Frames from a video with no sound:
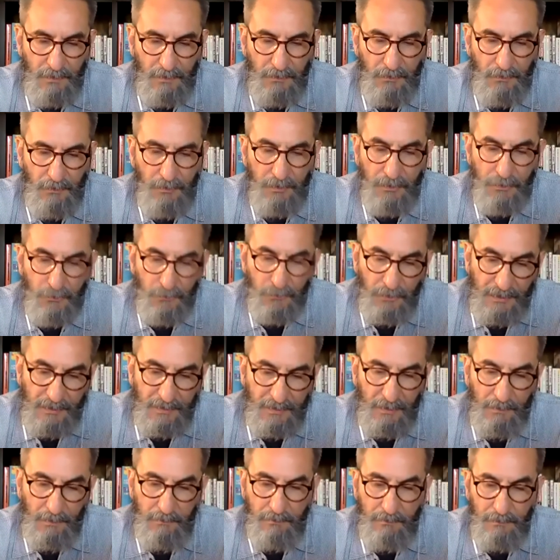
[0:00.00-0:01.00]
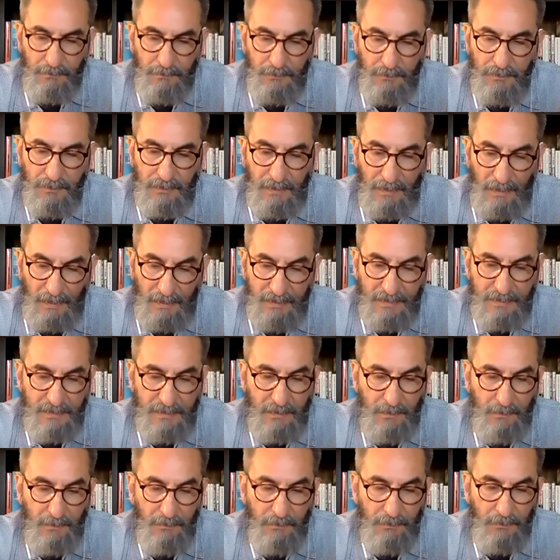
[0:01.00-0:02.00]
You can treat them, you can ice
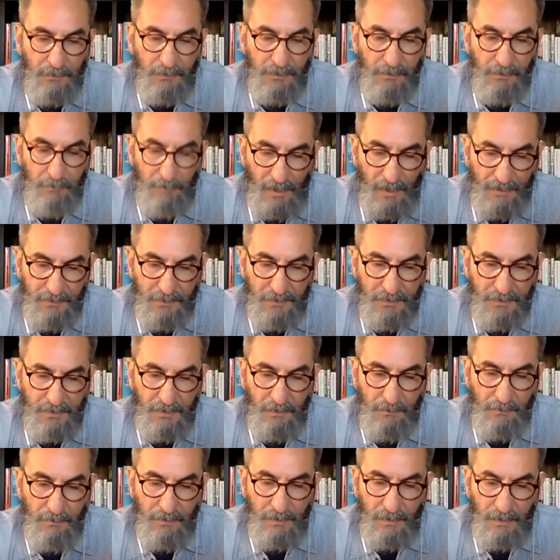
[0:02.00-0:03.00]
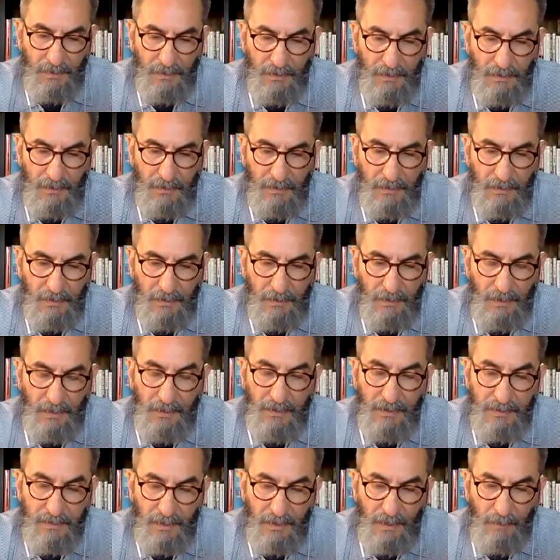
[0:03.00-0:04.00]
them, you can bandage them, and
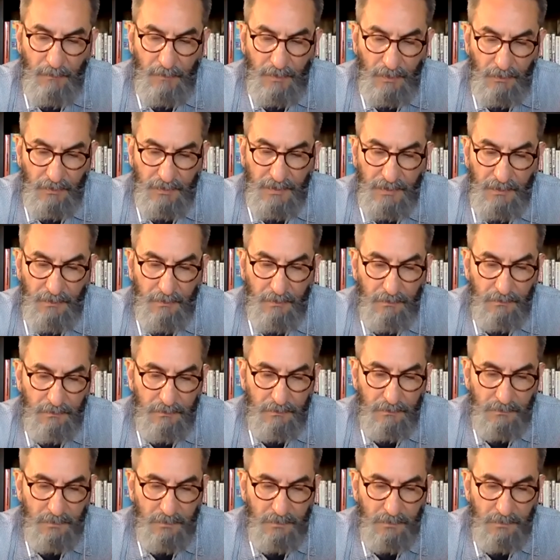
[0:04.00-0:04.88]
in time they'll heal.